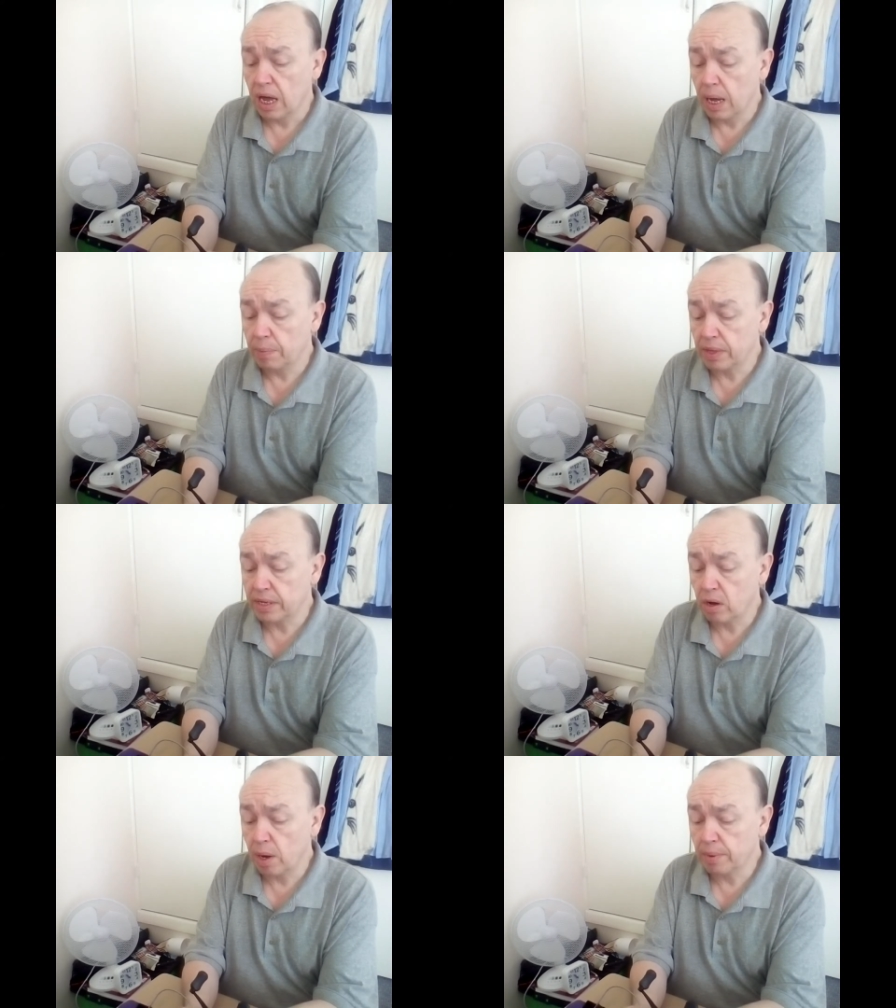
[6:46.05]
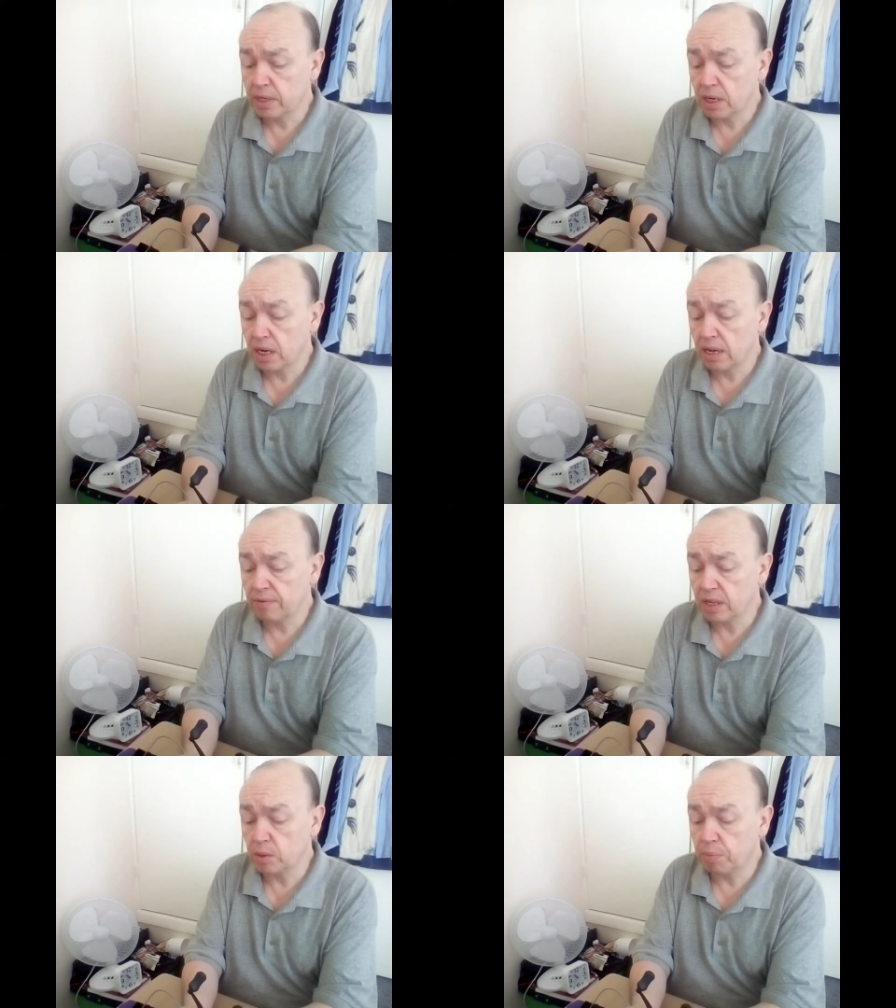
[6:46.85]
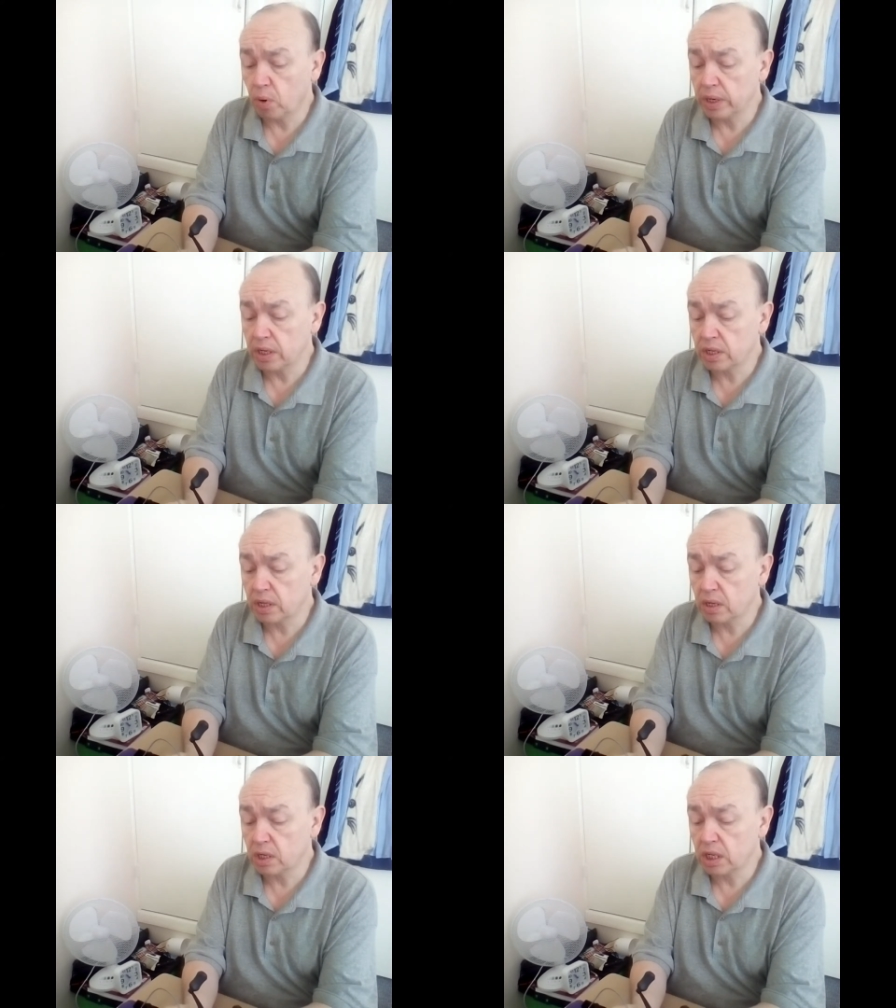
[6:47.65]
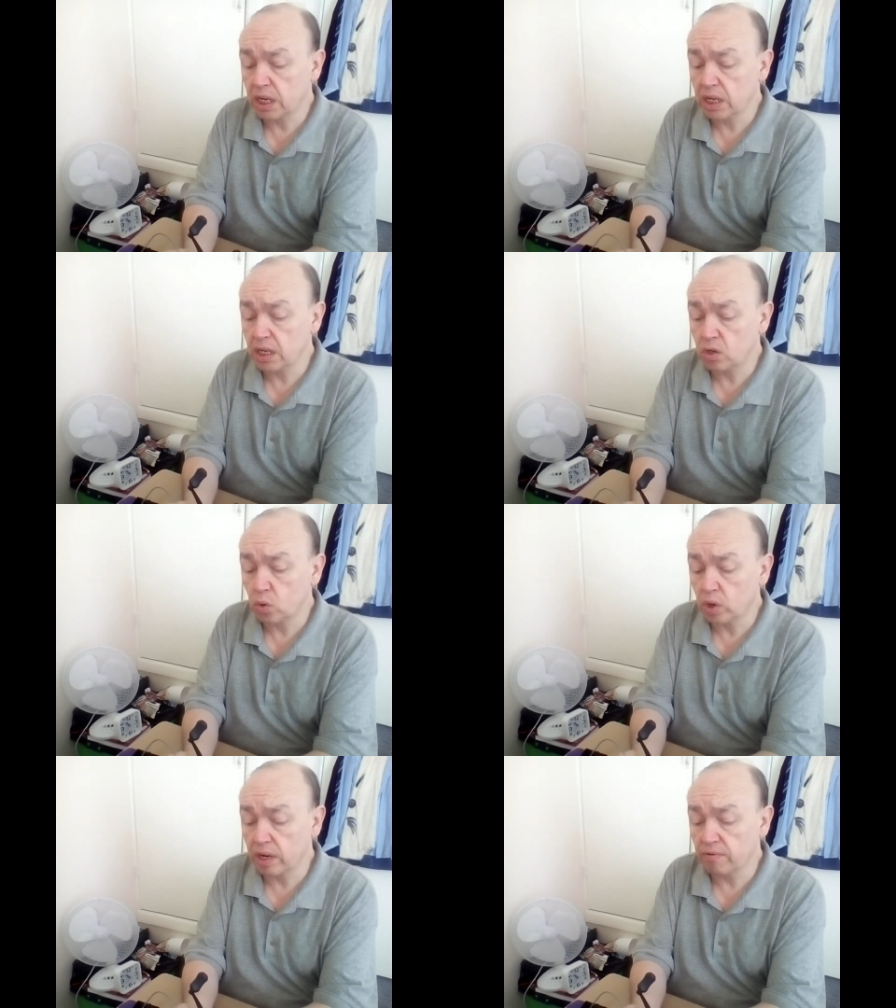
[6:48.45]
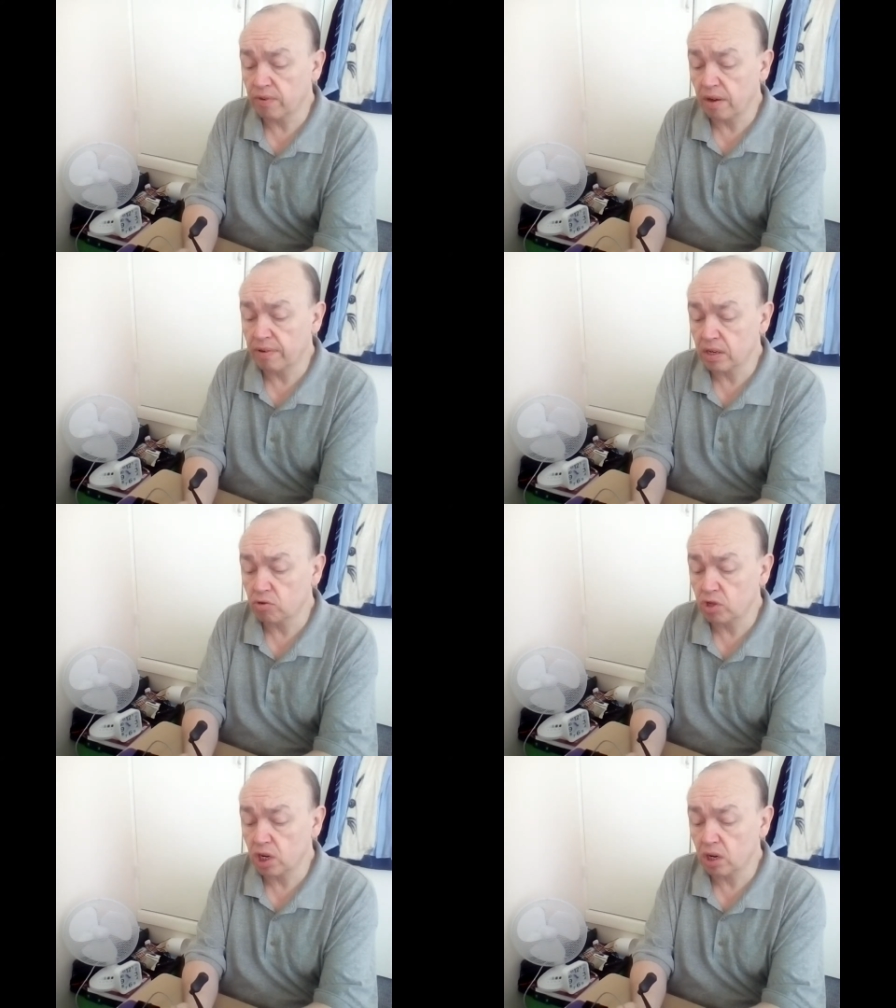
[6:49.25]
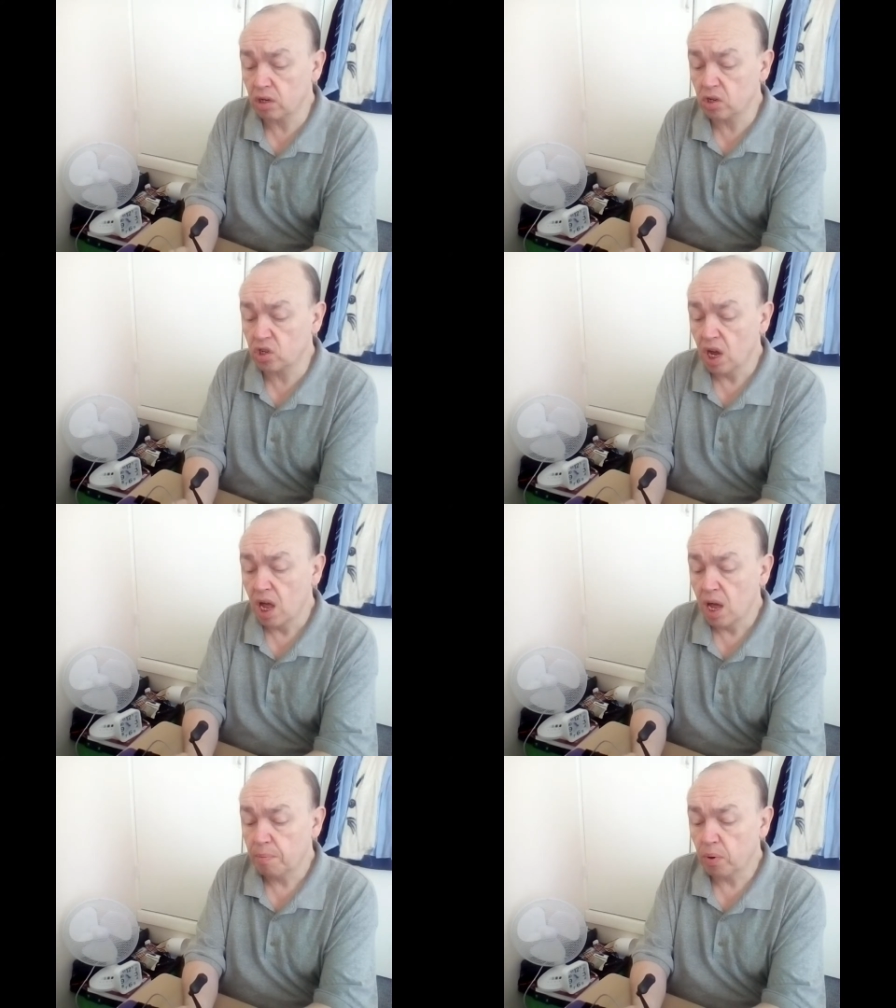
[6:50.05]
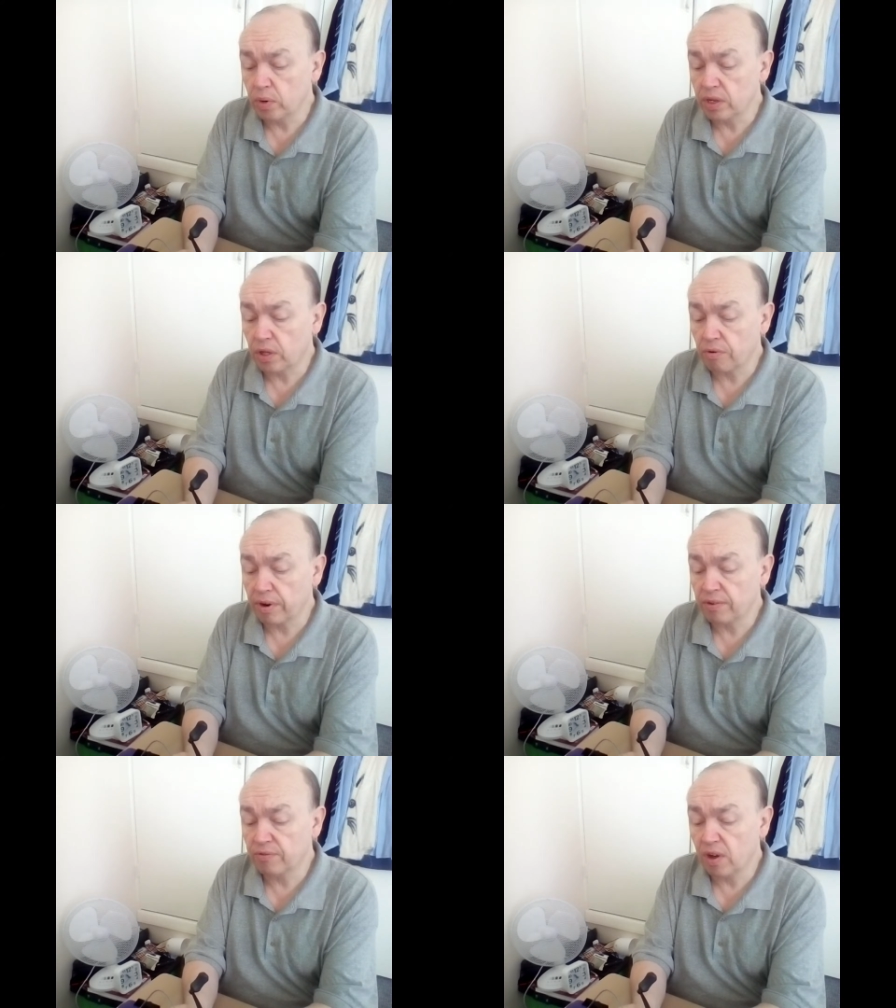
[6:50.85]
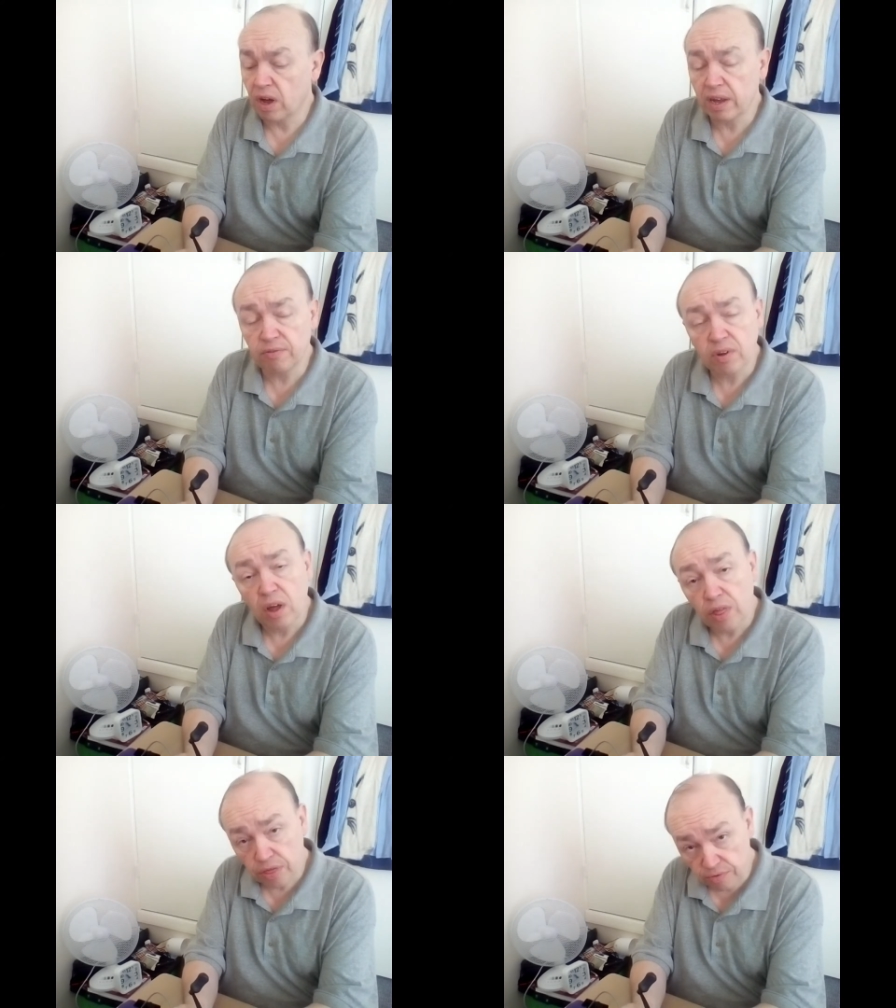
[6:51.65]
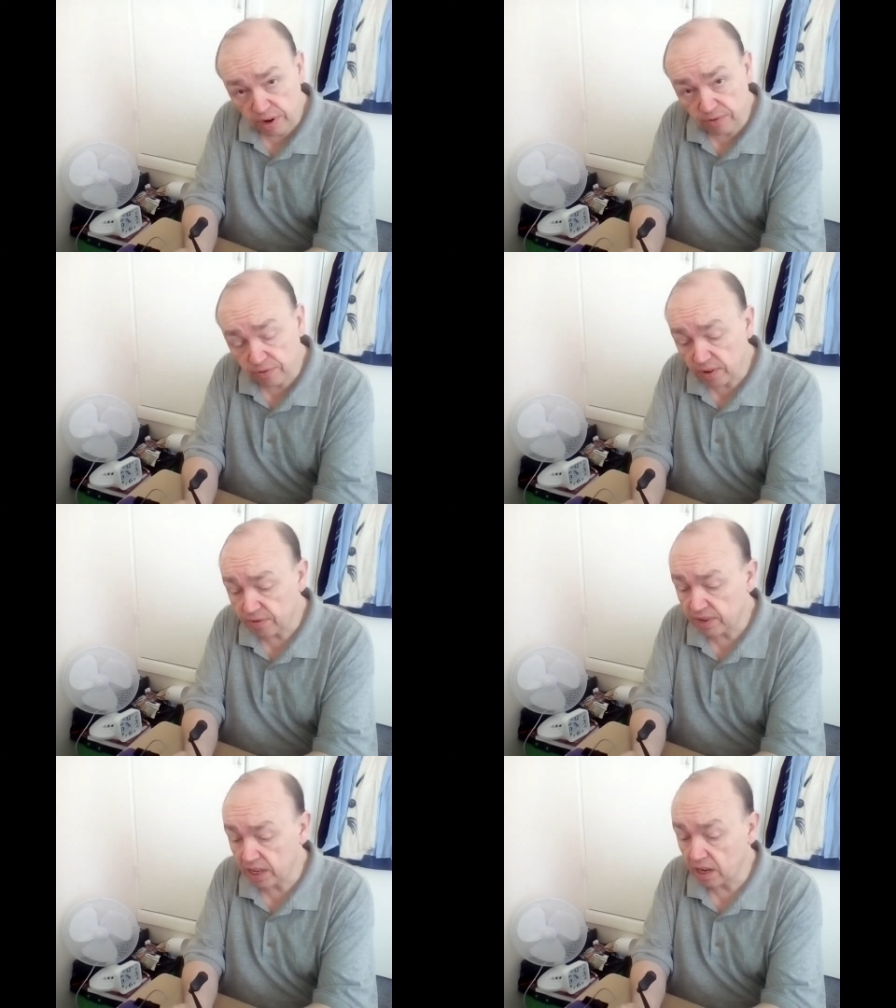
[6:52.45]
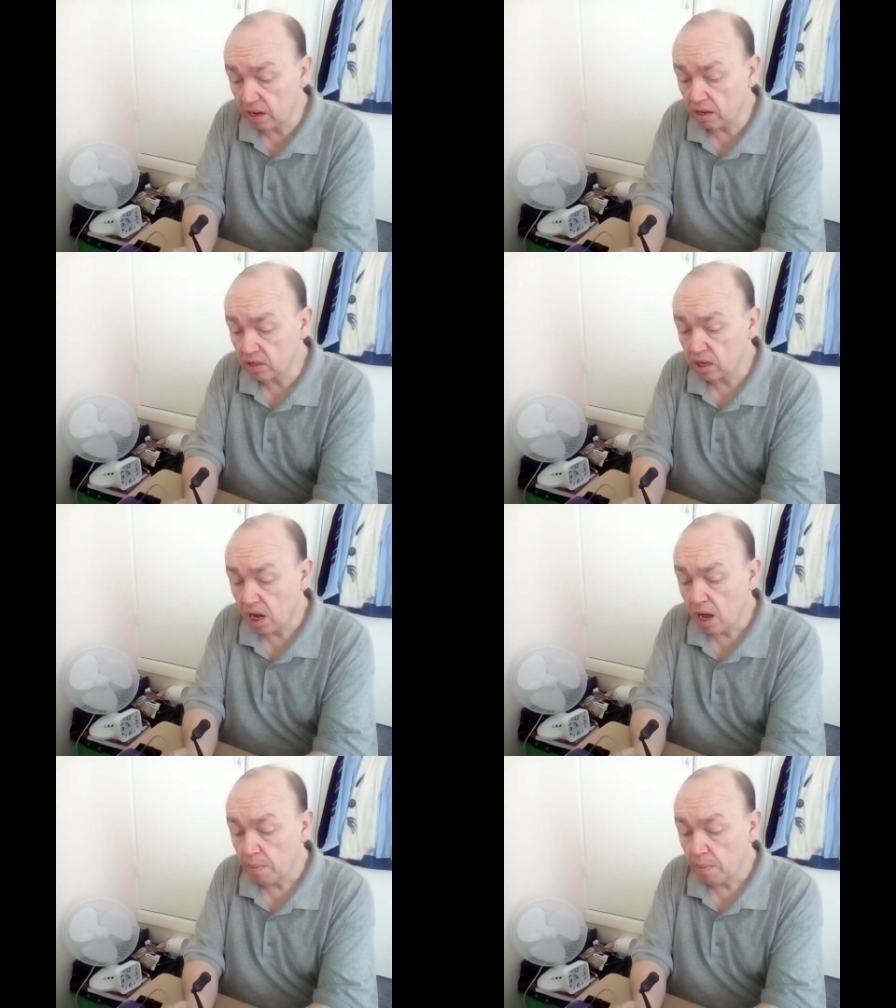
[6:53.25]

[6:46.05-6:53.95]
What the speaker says: The diameter, if it's 0.30, you're talking 500 yards, 0.35, 350 yards,